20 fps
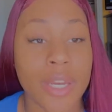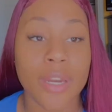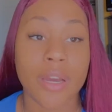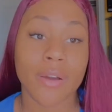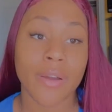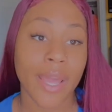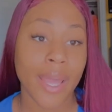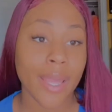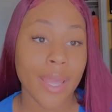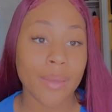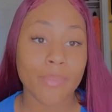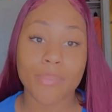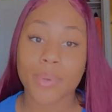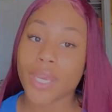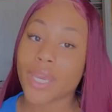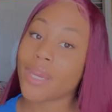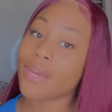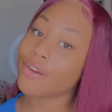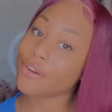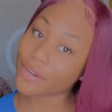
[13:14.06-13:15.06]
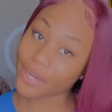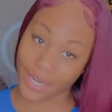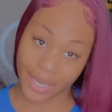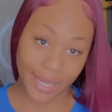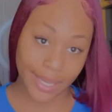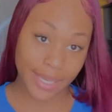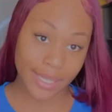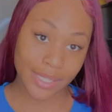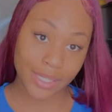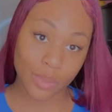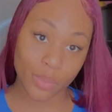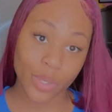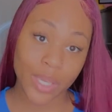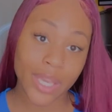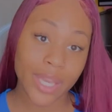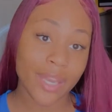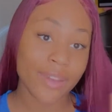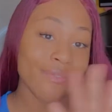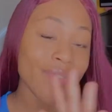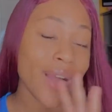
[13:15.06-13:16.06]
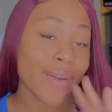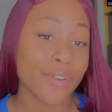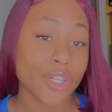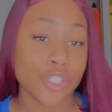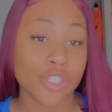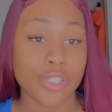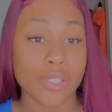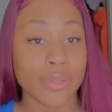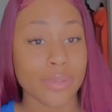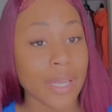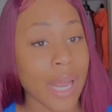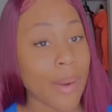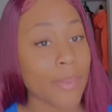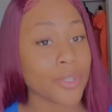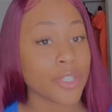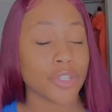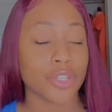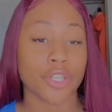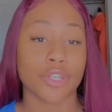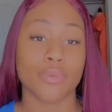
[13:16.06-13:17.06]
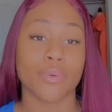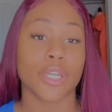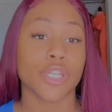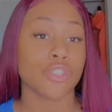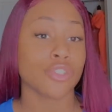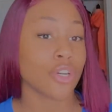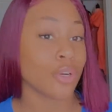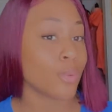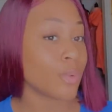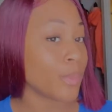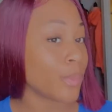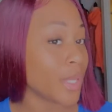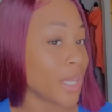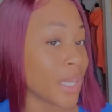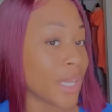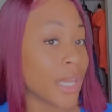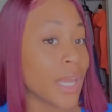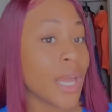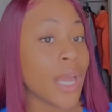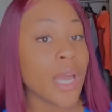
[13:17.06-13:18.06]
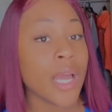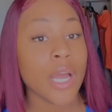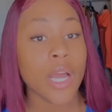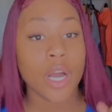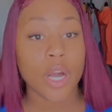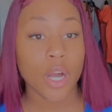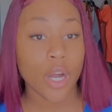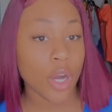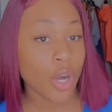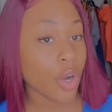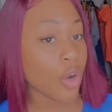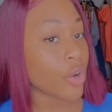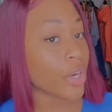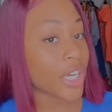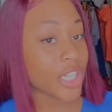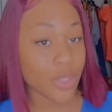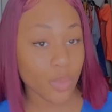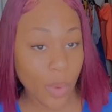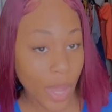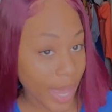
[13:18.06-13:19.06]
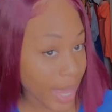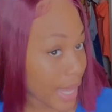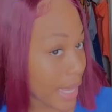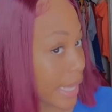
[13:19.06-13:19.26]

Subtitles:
okay, period. We hit 500 subscribers, so the new intro will be on its way.